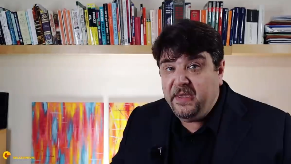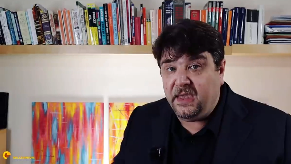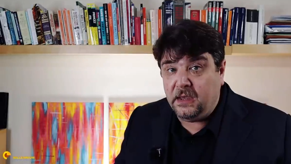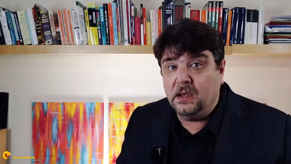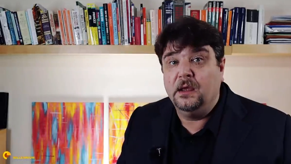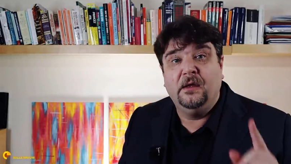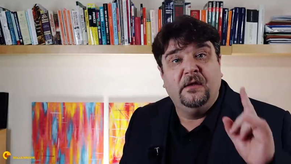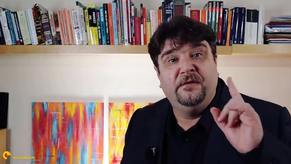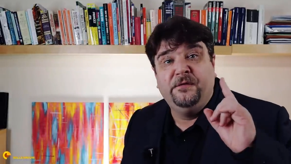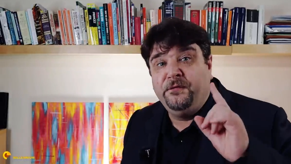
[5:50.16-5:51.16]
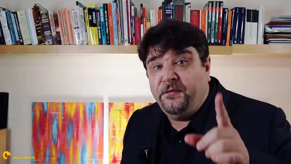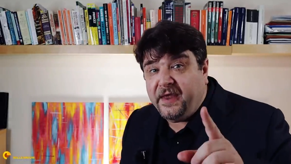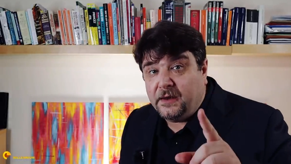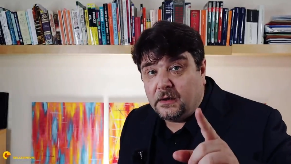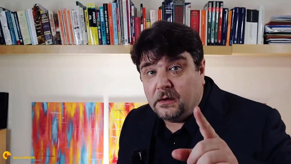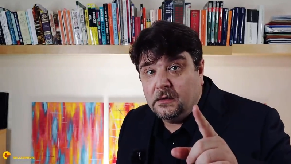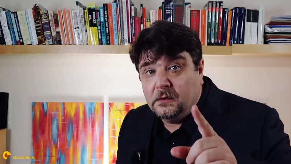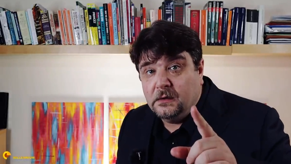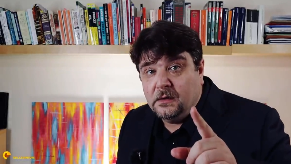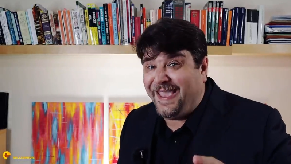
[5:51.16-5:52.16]
B. thin,
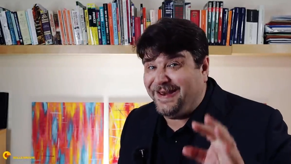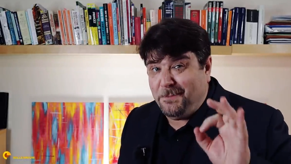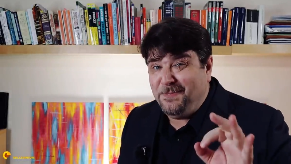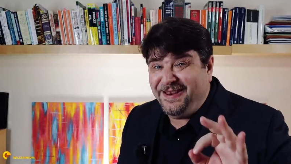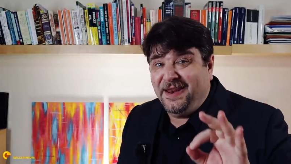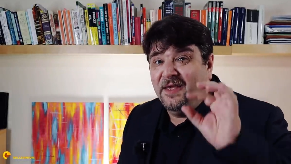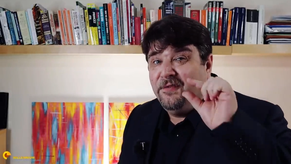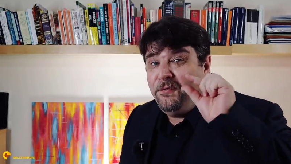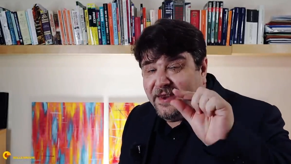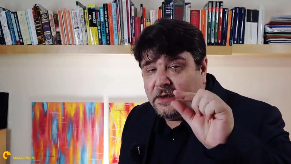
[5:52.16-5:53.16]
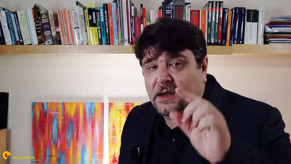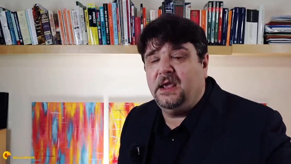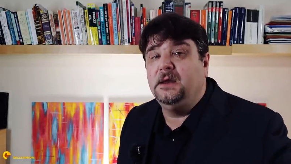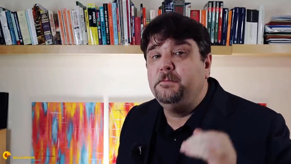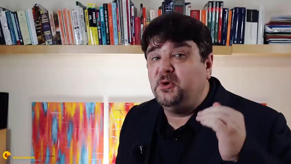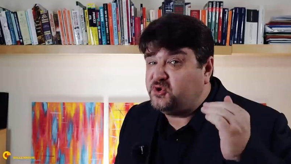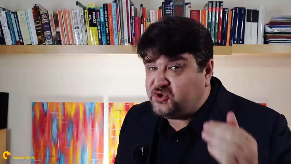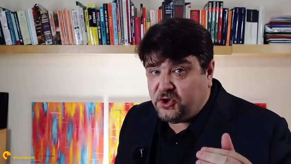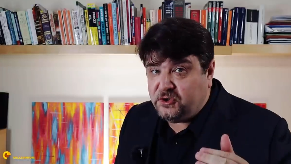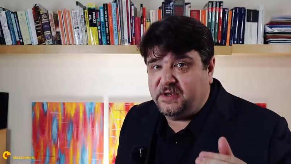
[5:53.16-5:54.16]
and I mean thin in
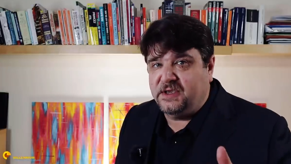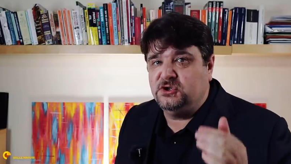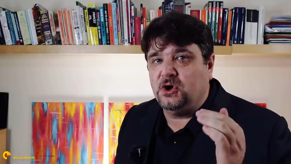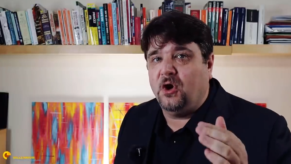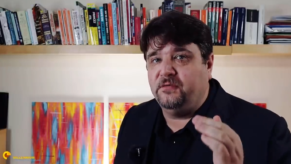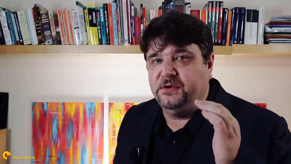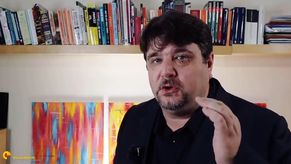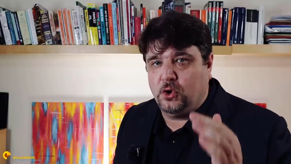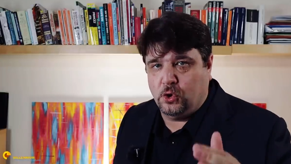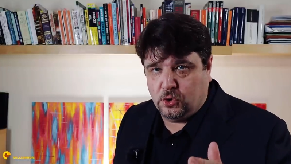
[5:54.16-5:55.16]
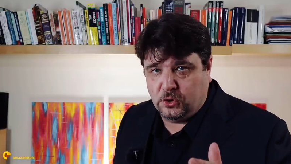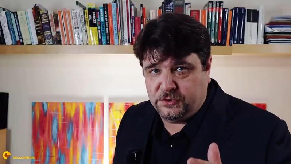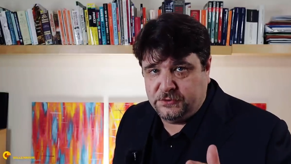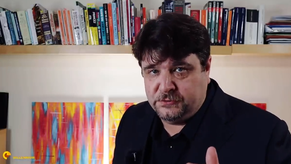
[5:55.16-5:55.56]
percentage of the chord.